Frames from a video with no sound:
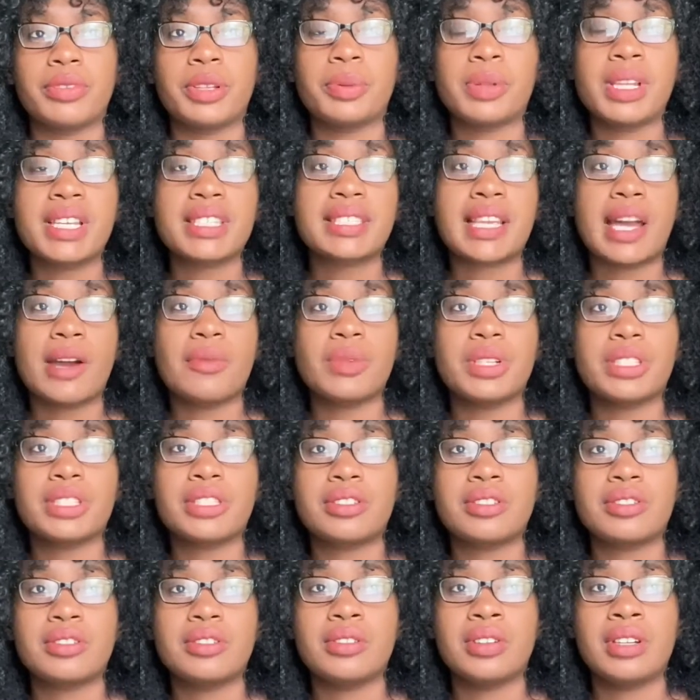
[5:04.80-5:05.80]
place I went
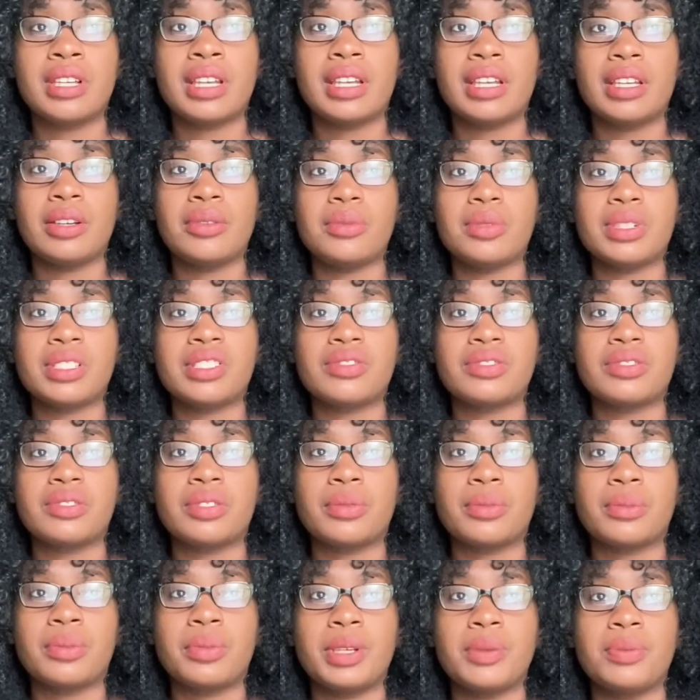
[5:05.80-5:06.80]
to, it was
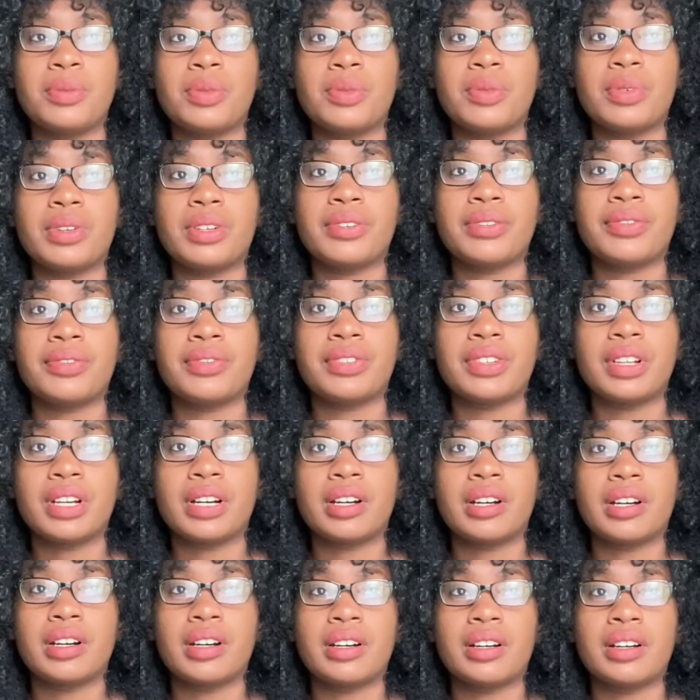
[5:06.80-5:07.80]
people with
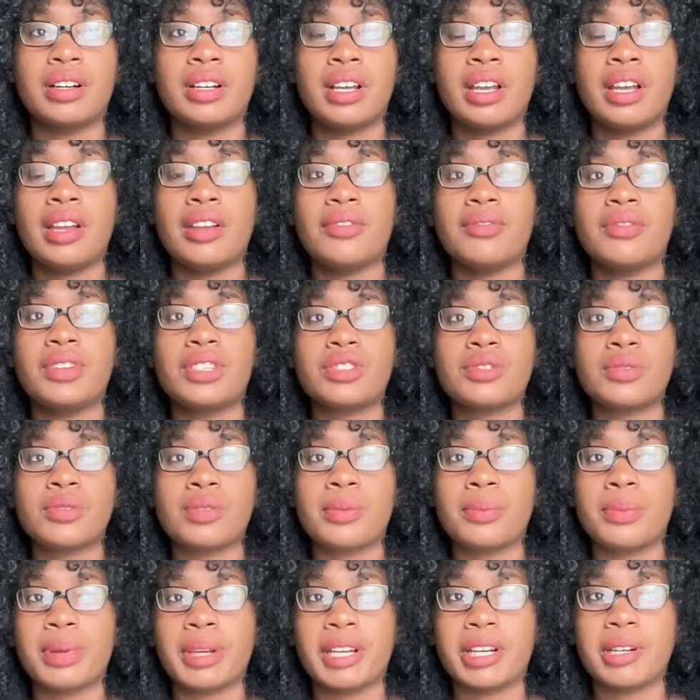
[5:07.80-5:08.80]

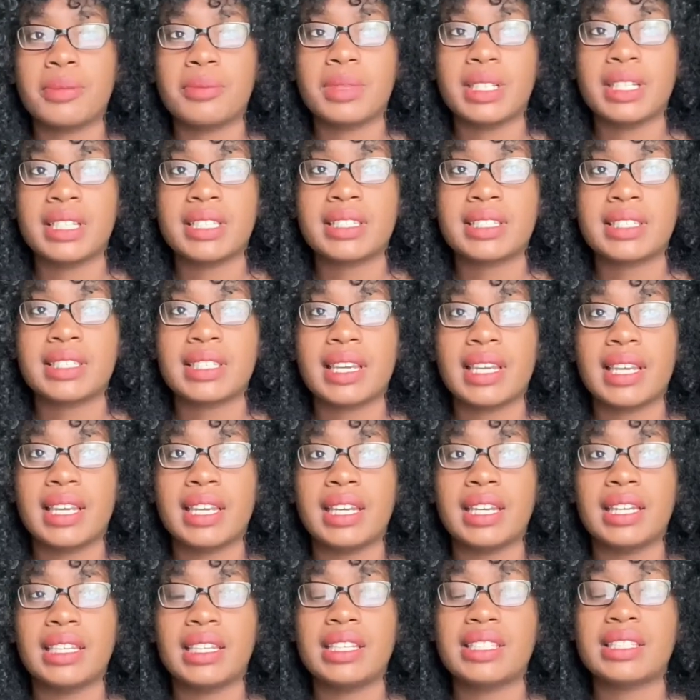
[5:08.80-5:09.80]
visual impairments
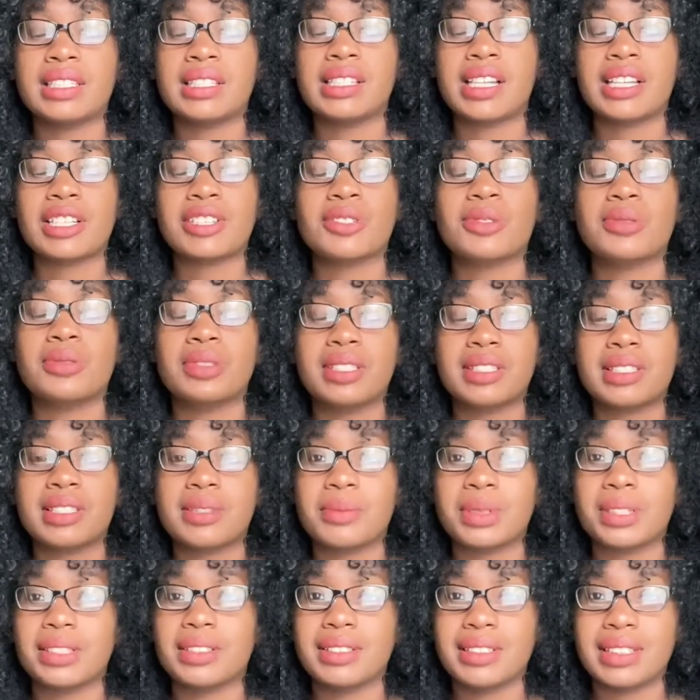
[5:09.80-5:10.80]
and intellectual
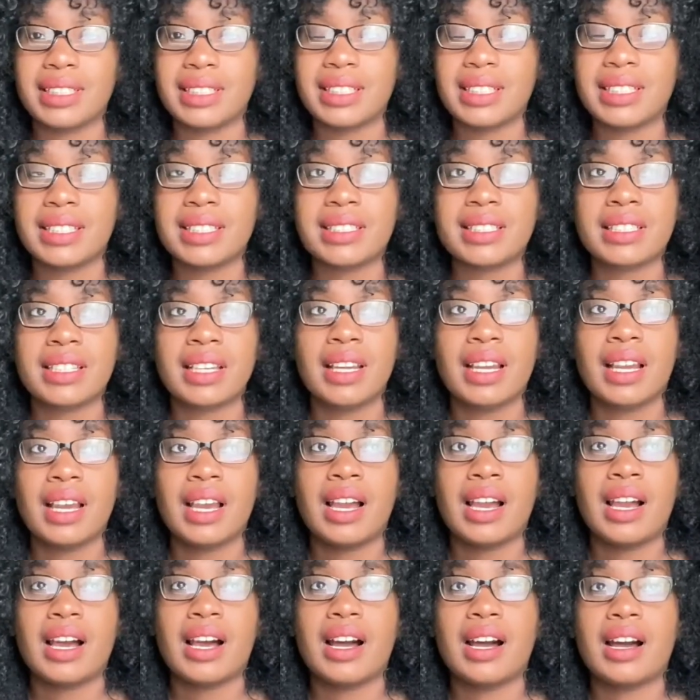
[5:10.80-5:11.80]
disabilities.
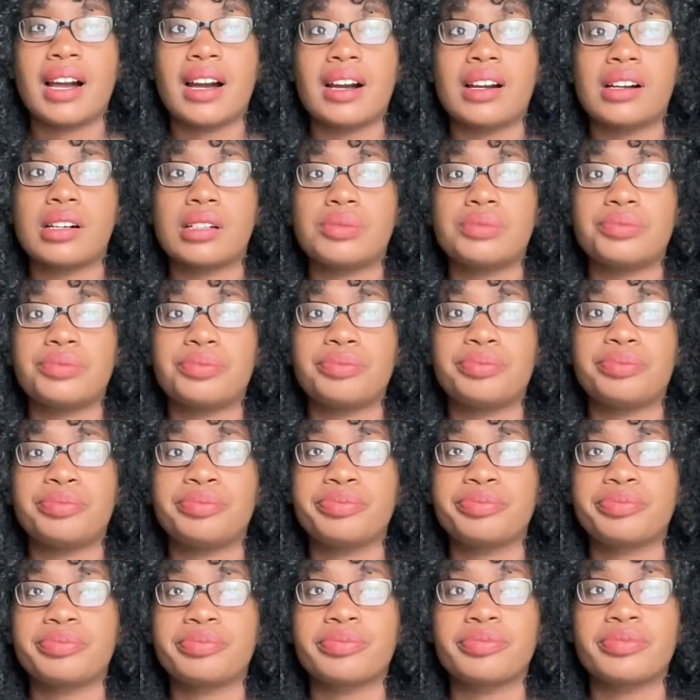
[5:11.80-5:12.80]
And
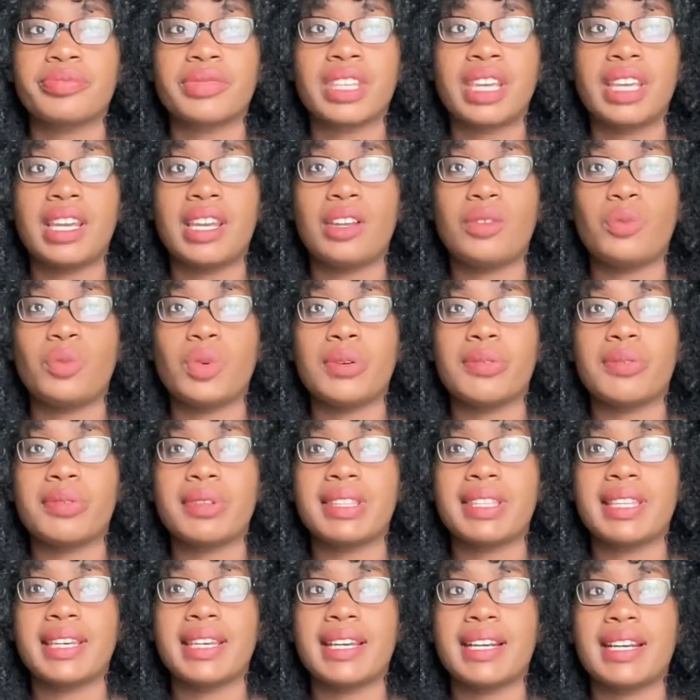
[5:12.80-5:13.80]
we
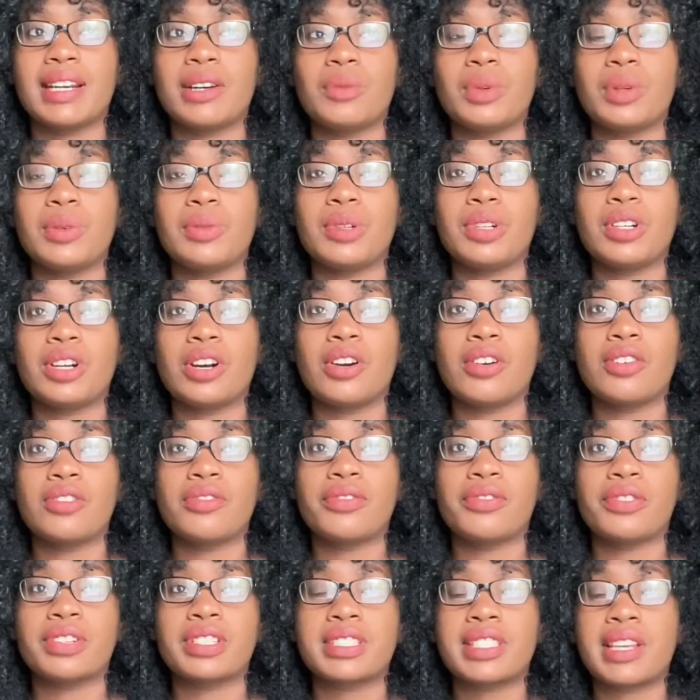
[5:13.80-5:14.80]
were there, we would go
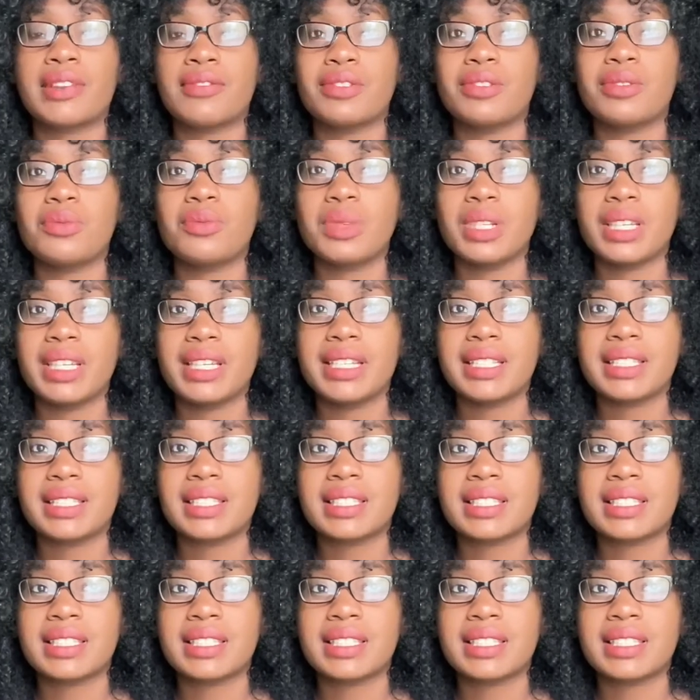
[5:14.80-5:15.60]
for 7 weeks,